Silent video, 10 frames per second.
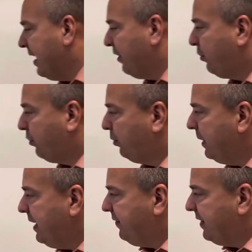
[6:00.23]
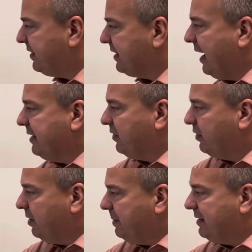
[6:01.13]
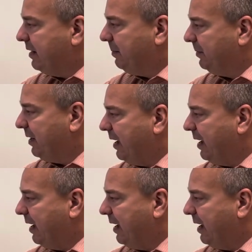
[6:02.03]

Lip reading: that 3 of the sides are going to be doubled